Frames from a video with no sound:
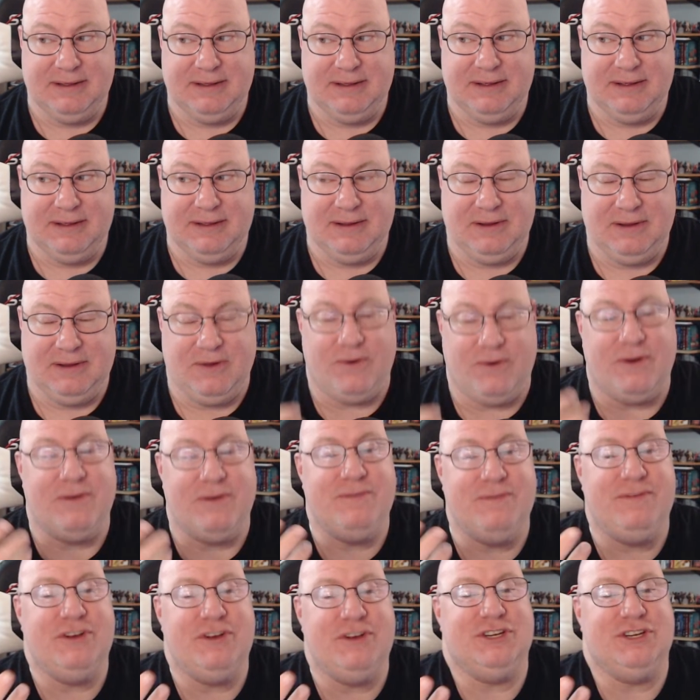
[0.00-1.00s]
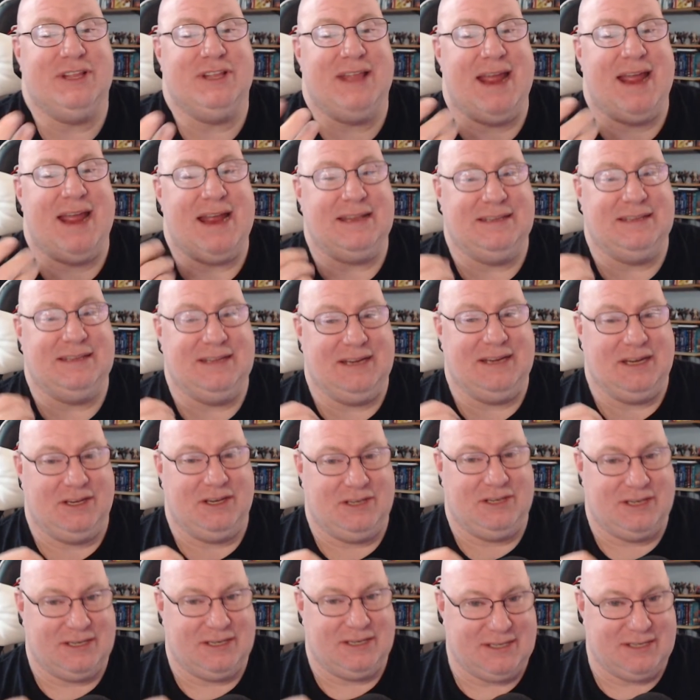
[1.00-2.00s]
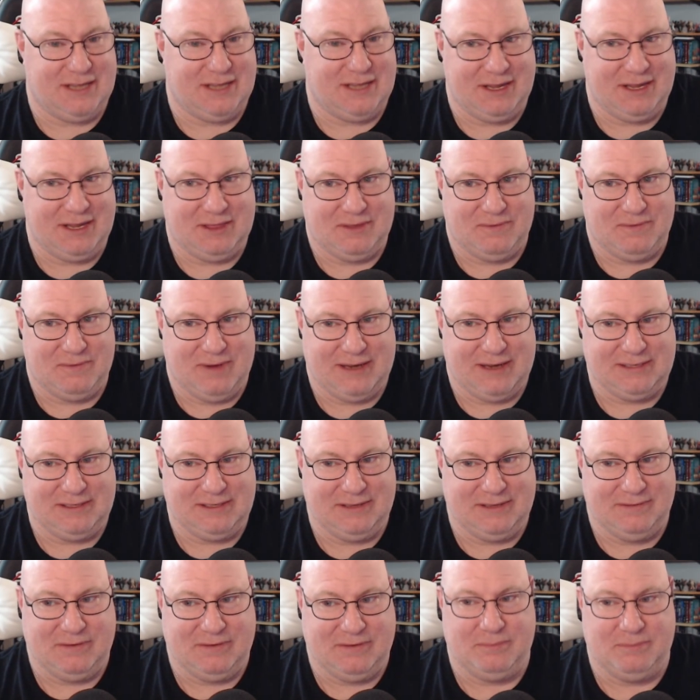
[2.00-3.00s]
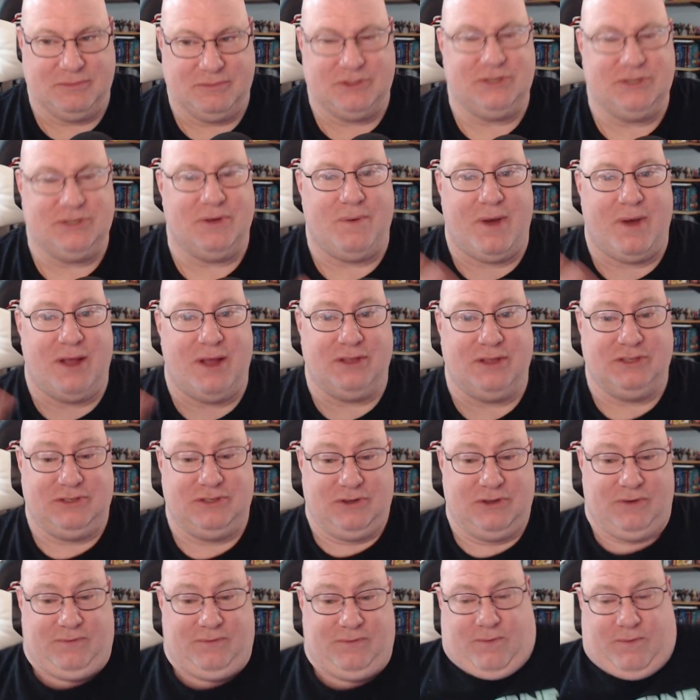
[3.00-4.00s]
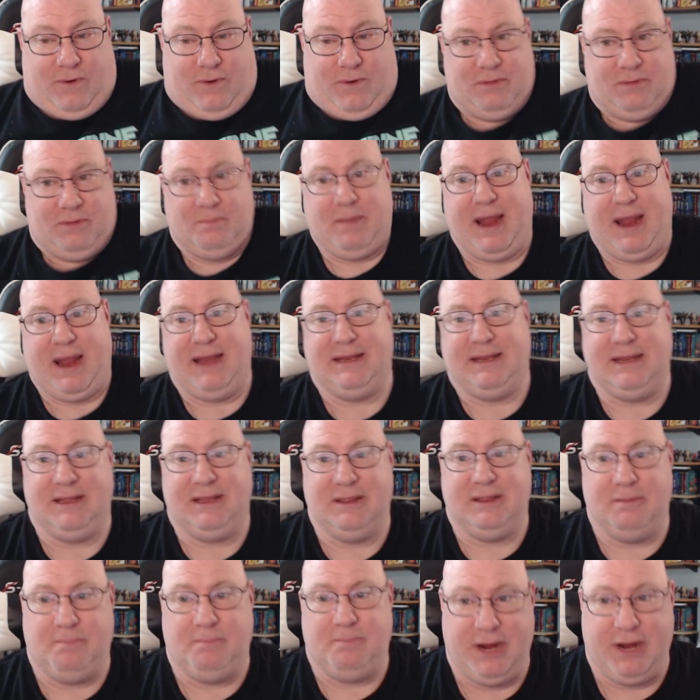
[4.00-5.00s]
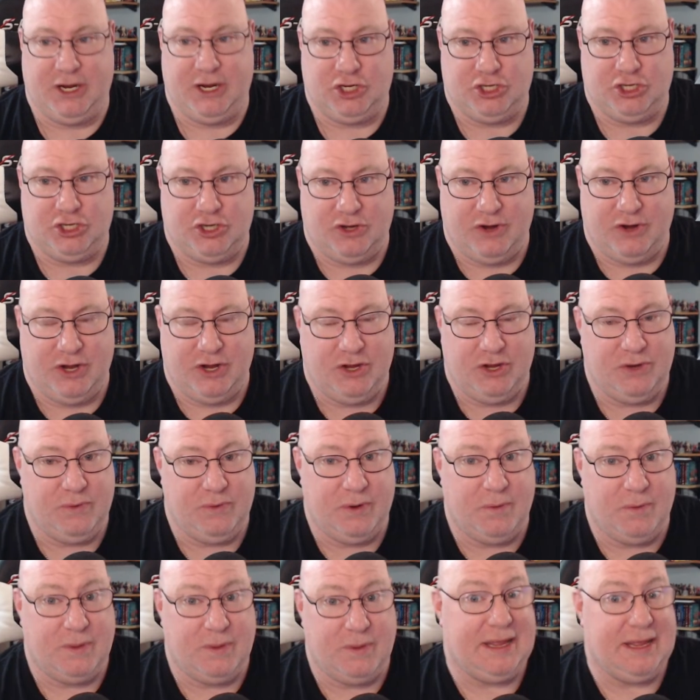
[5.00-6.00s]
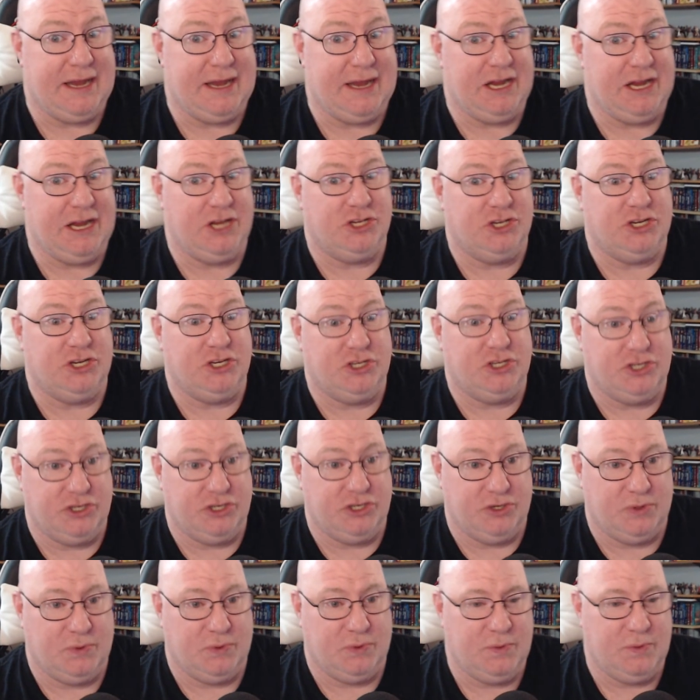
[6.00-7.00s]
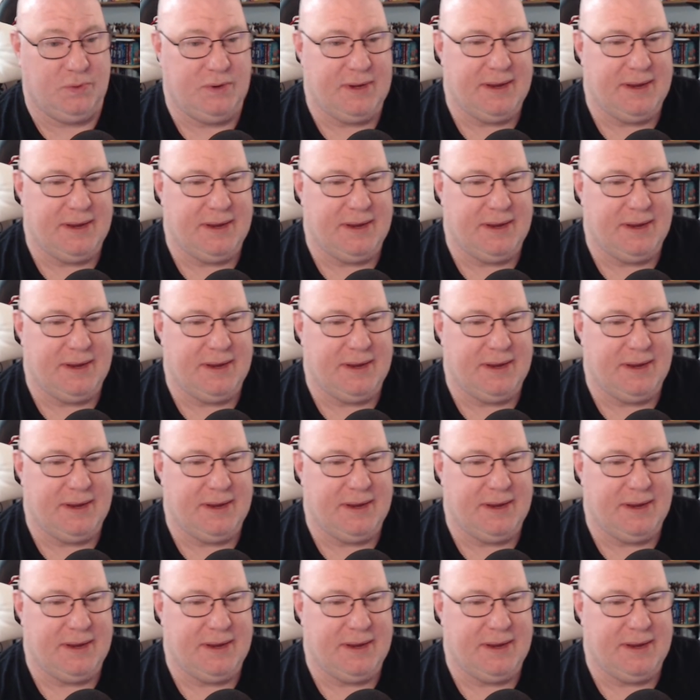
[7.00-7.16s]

You're a vigilante, just like the rest of them, so on and so forth. Painting the picture and doing what they need to do.